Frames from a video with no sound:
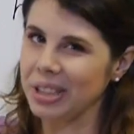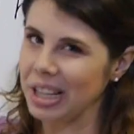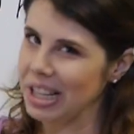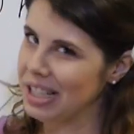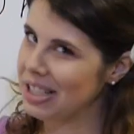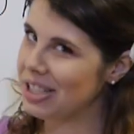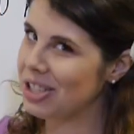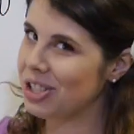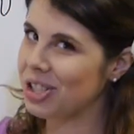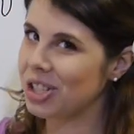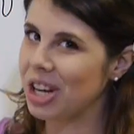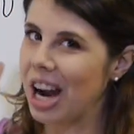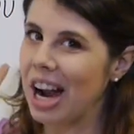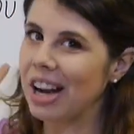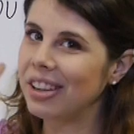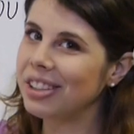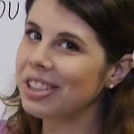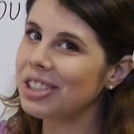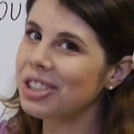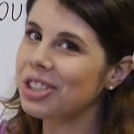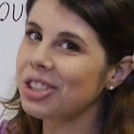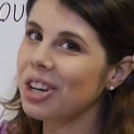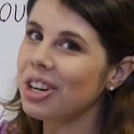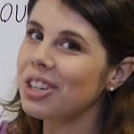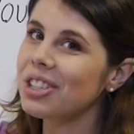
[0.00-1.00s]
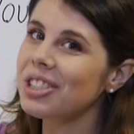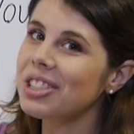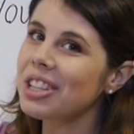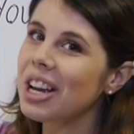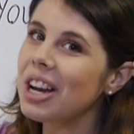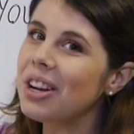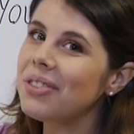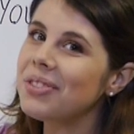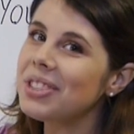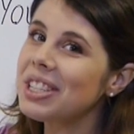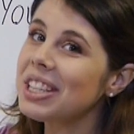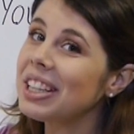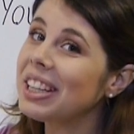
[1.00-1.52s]
let's challenge
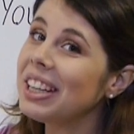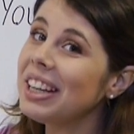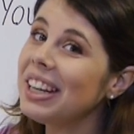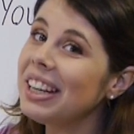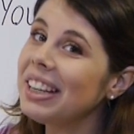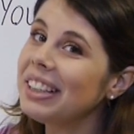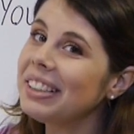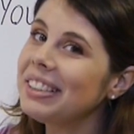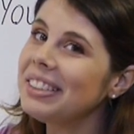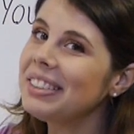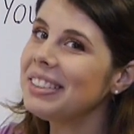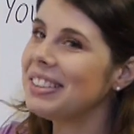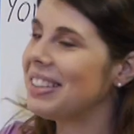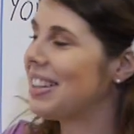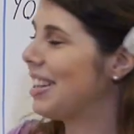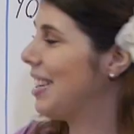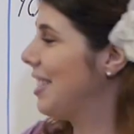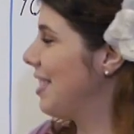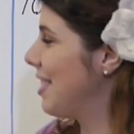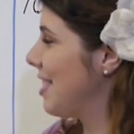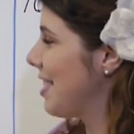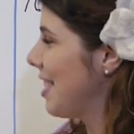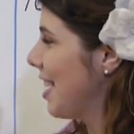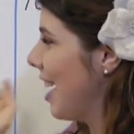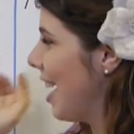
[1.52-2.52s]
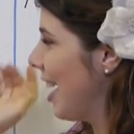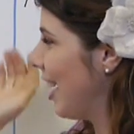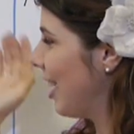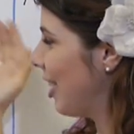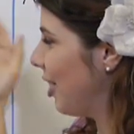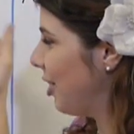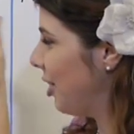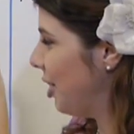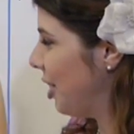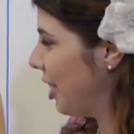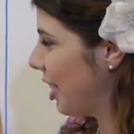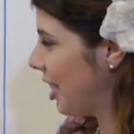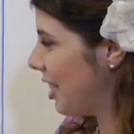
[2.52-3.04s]
ourselves again and take
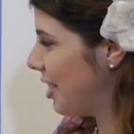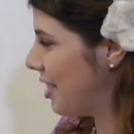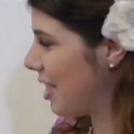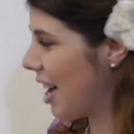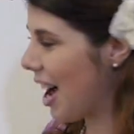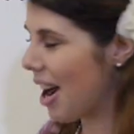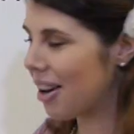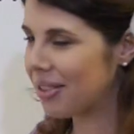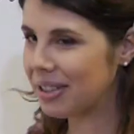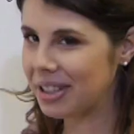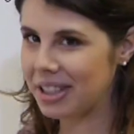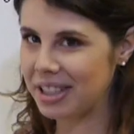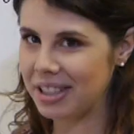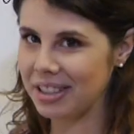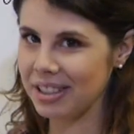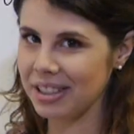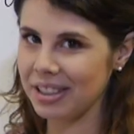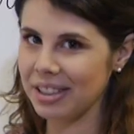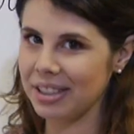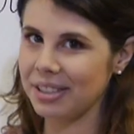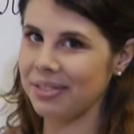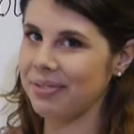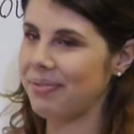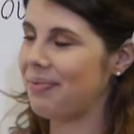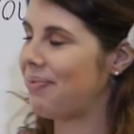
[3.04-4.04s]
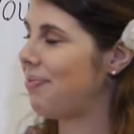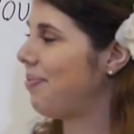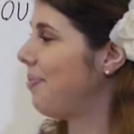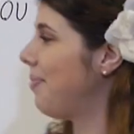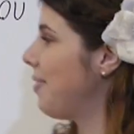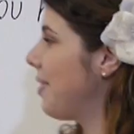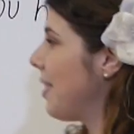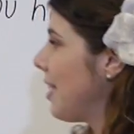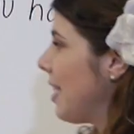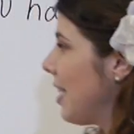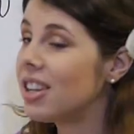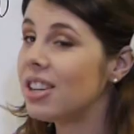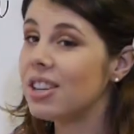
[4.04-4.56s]
a look down here.
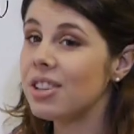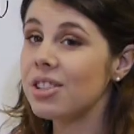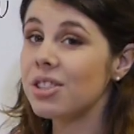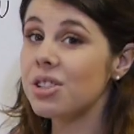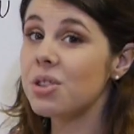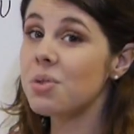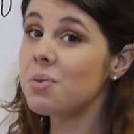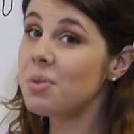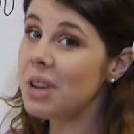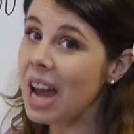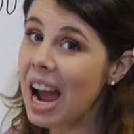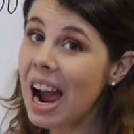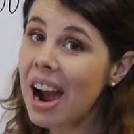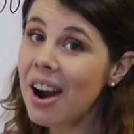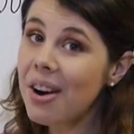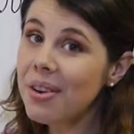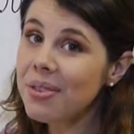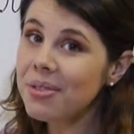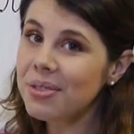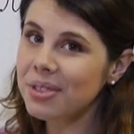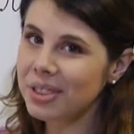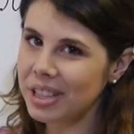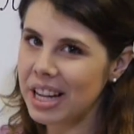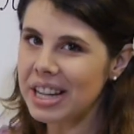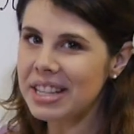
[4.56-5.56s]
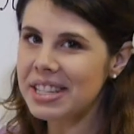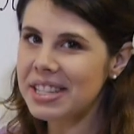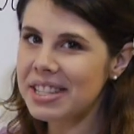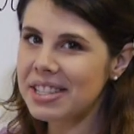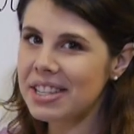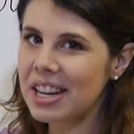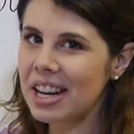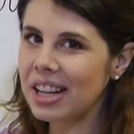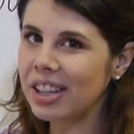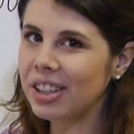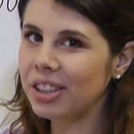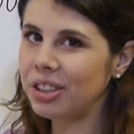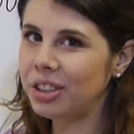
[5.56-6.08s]
So now
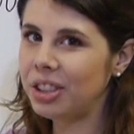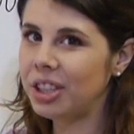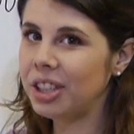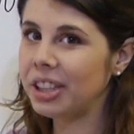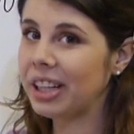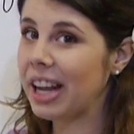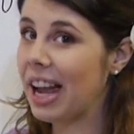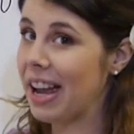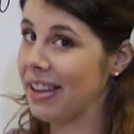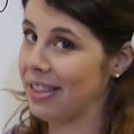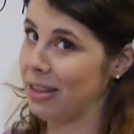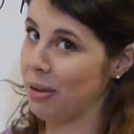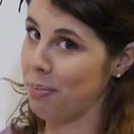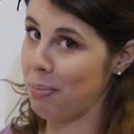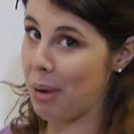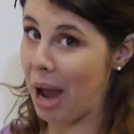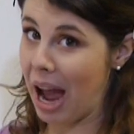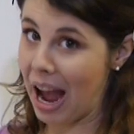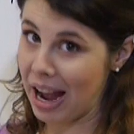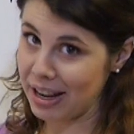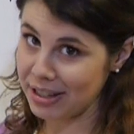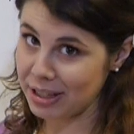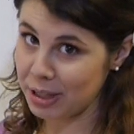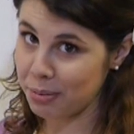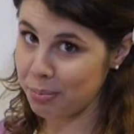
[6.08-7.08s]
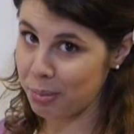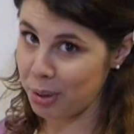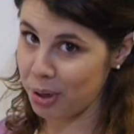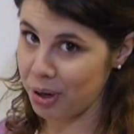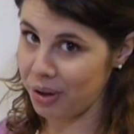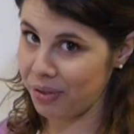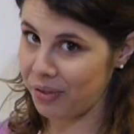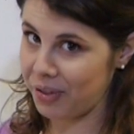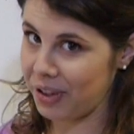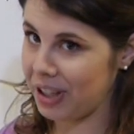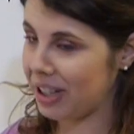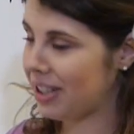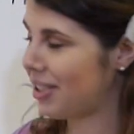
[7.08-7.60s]
let's take a look at the past
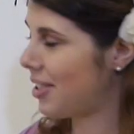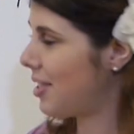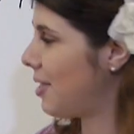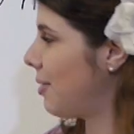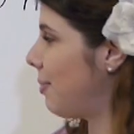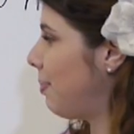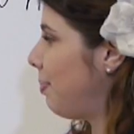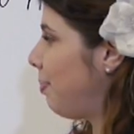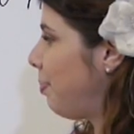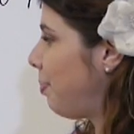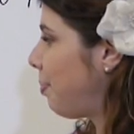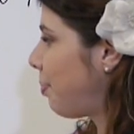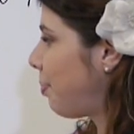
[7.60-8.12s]
perfect.